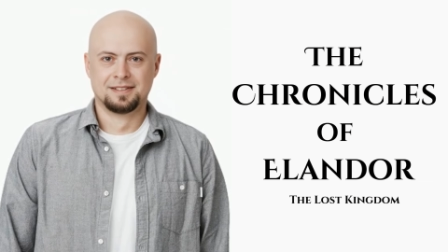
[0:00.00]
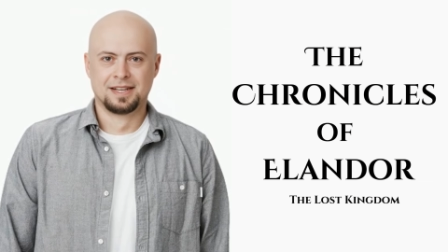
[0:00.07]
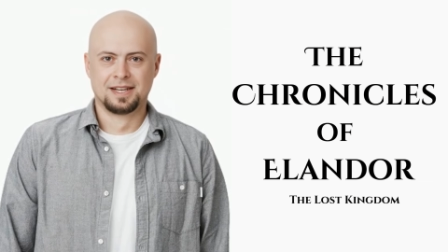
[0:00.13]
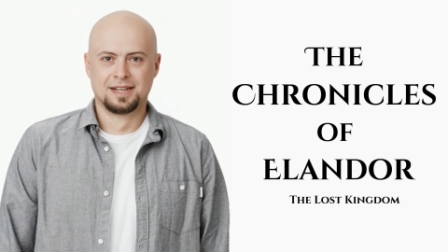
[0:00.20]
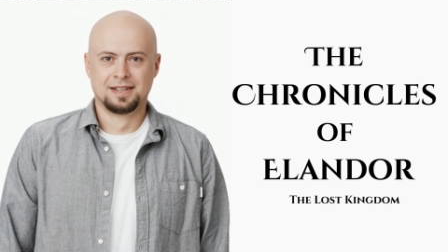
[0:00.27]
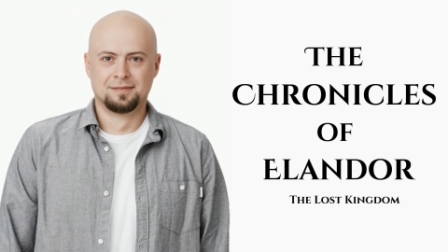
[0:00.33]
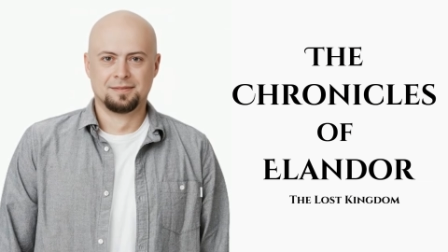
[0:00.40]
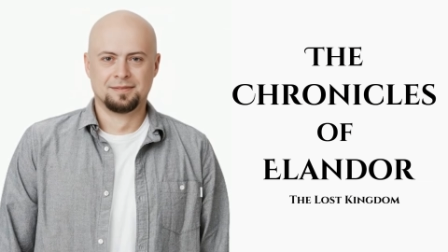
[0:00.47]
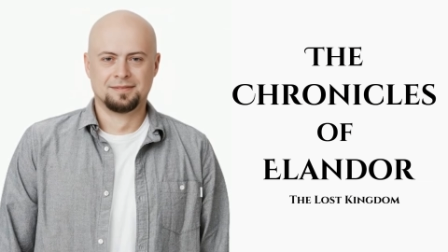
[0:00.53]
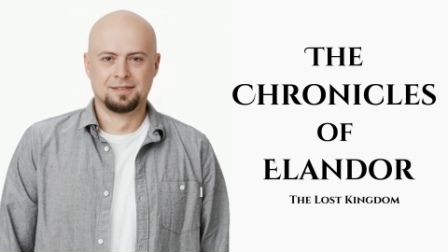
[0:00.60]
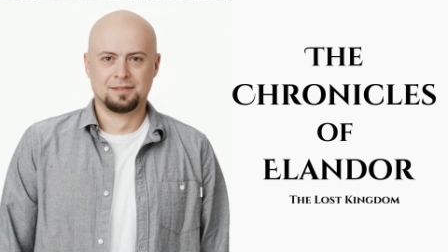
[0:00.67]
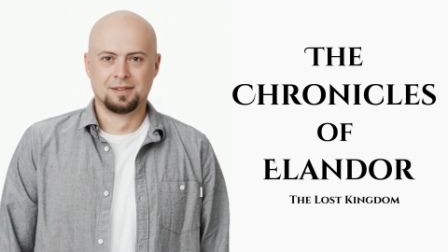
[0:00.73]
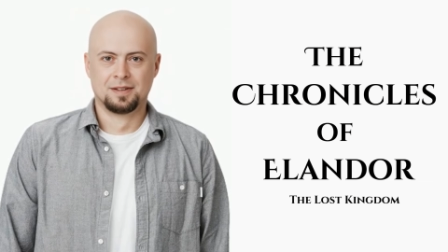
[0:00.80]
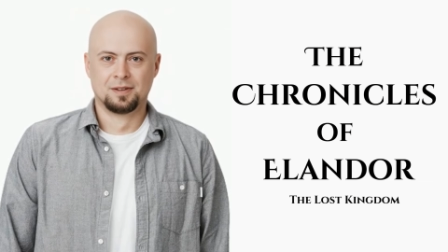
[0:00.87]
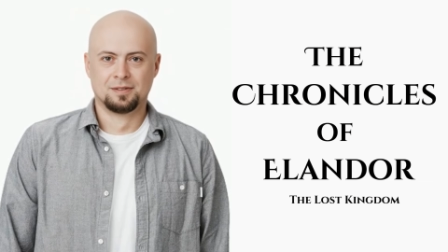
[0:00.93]
I'm
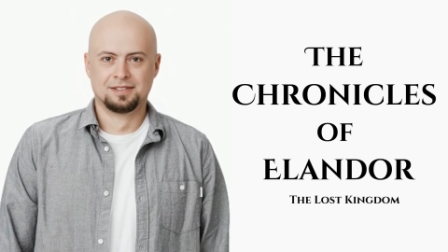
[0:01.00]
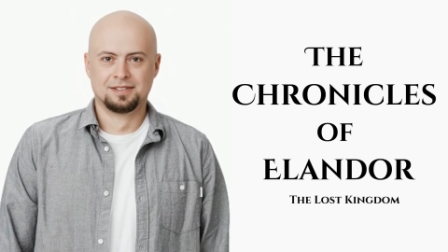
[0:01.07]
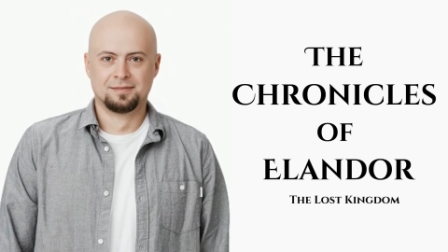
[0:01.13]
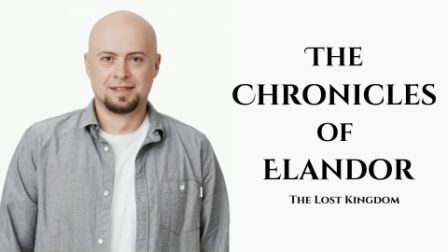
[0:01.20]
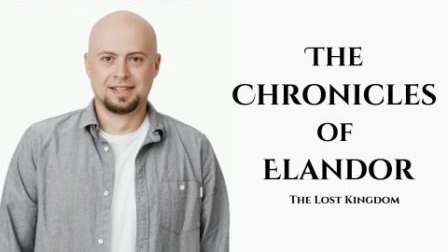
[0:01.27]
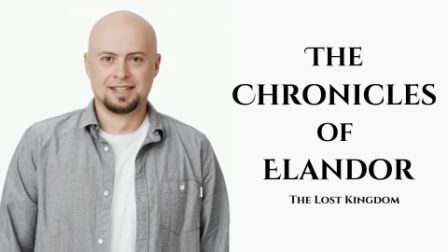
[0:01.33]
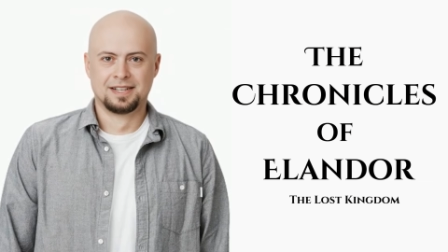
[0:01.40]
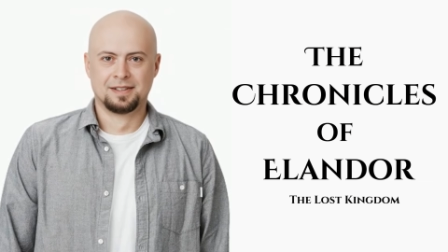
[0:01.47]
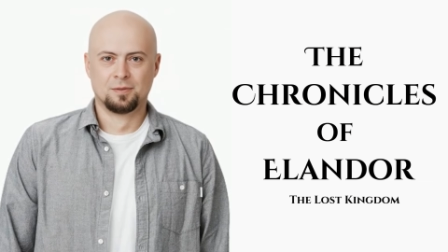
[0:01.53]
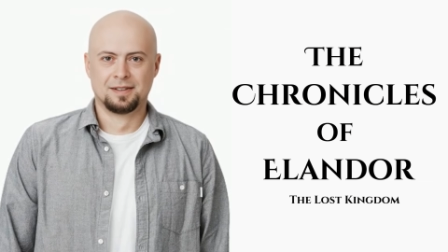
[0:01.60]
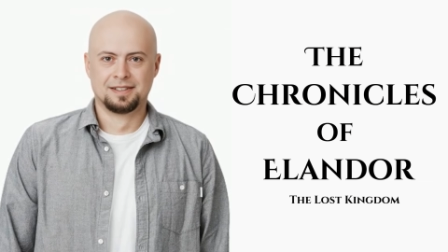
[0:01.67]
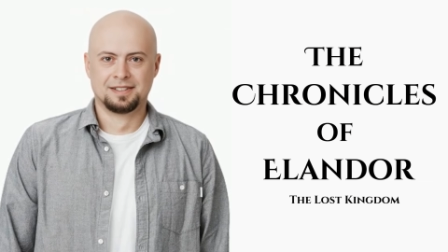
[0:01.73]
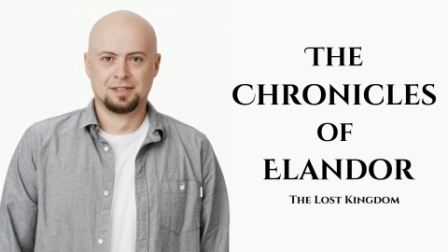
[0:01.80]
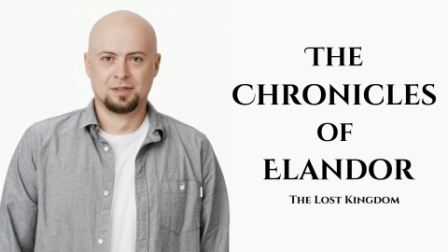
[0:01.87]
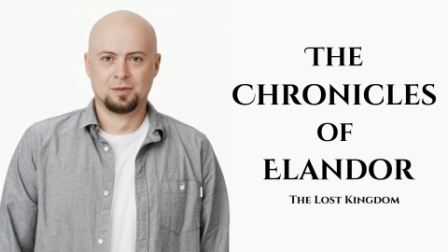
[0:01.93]
thrilled to be here
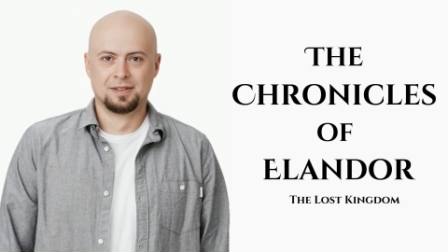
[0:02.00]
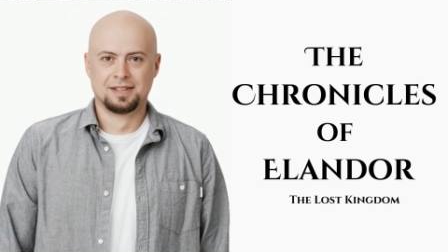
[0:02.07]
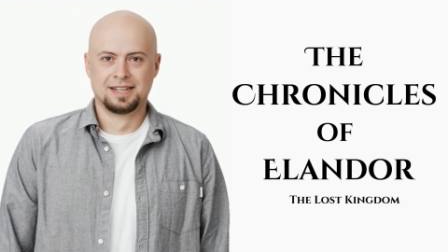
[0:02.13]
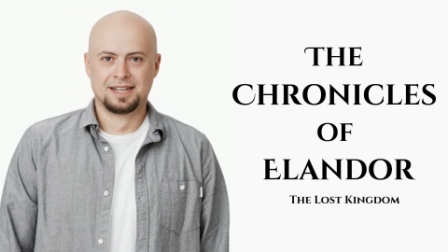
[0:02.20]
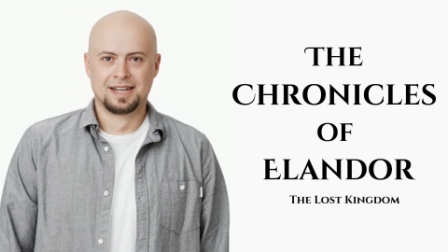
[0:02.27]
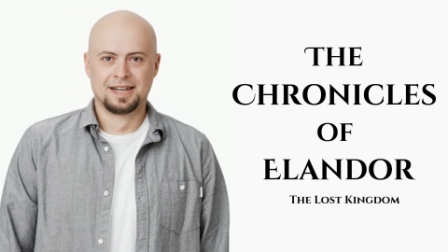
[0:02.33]
with you